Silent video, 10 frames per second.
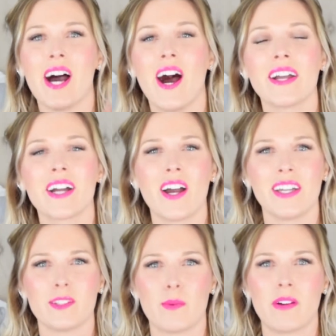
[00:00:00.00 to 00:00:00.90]
Hi
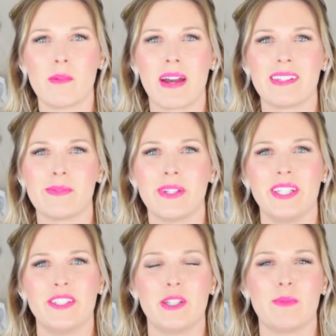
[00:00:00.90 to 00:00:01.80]
guys, welcome back to my
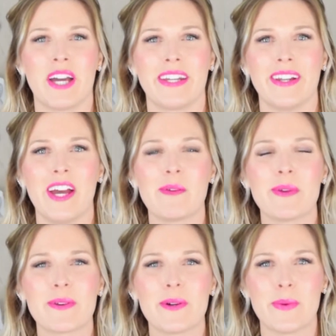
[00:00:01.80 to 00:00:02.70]
YouTube channel. I
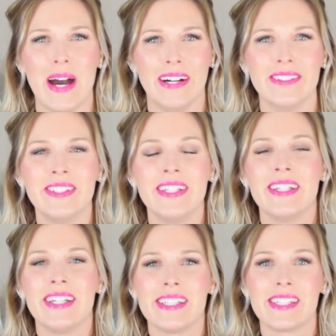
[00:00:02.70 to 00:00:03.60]
hope you're all well.
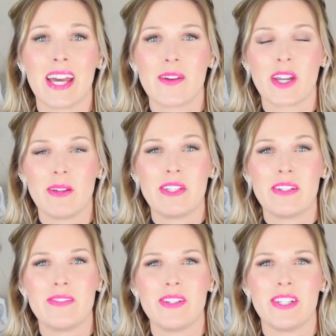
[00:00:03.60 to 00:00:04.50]
Today I'm going to be
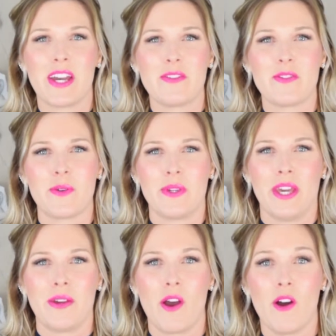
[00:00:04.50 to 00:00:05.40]
doing a video for
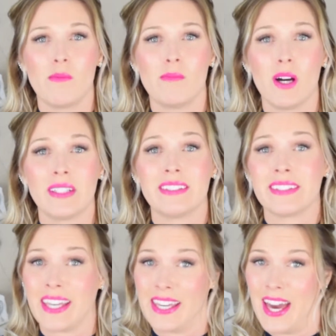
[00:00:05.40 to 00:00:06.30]
you on my
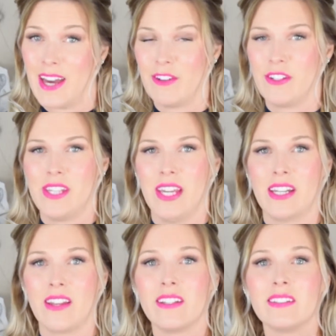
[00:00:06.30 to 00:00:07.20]
skincare routine.
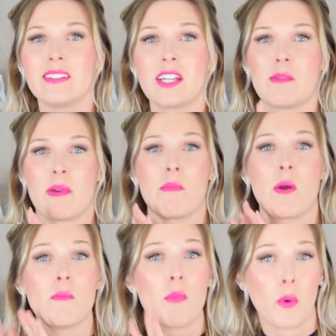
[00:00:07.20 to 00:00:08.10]
Now this is going to be
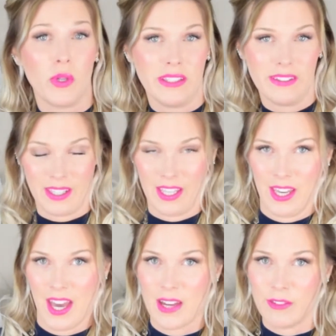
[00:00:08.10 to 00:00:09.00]
my morning
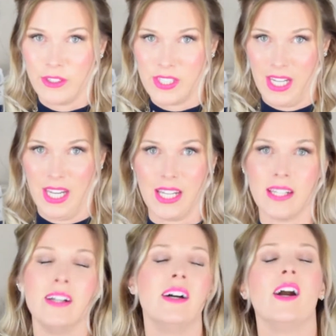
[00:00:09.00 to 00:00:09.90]
skincare
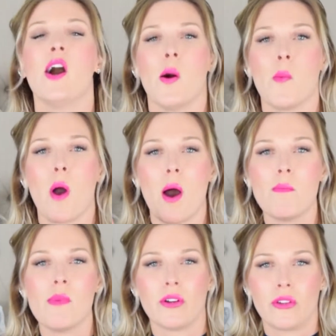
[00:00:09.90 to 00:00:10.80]
routine, and what I
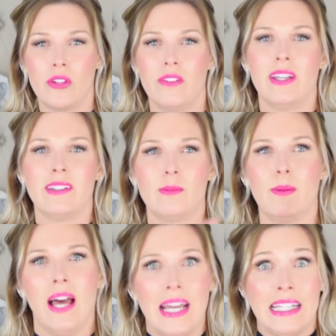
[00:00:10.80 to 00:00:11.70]
must sort of
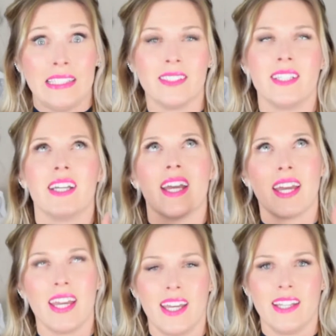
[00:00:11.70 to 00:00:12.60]
explain
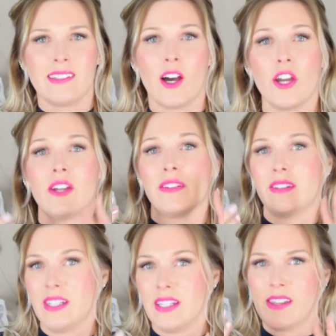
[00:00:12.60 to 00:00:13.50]
is I don't
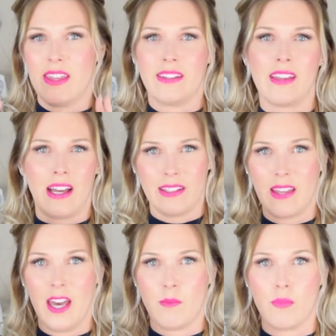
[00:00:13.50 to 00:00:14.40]
stick to the exact
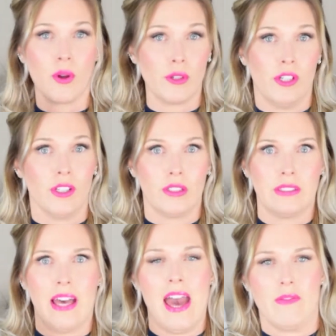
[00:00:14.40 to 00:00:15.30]
same
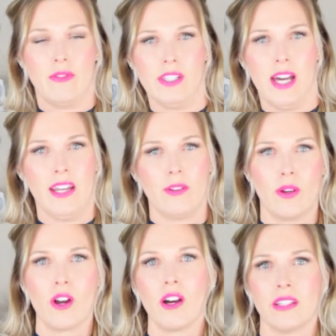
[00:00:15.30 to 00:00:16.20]
products every day, so
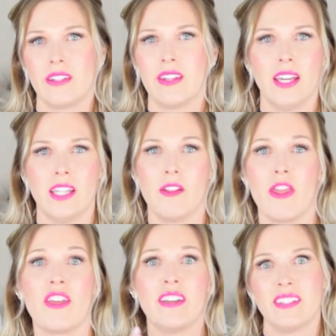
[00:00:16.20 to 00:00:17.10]
I can't say, you know,
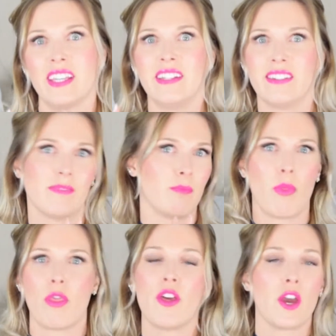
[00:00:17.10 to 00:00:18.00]
this is
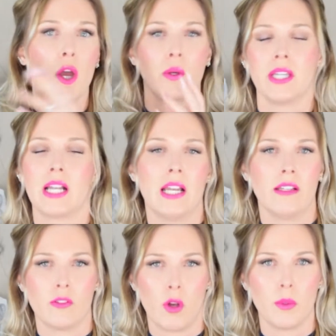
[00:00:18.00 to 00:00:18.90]
the only
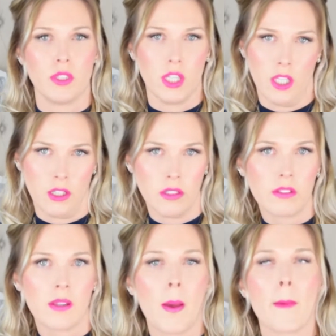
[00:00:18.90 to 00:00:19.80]
cleanser I would use.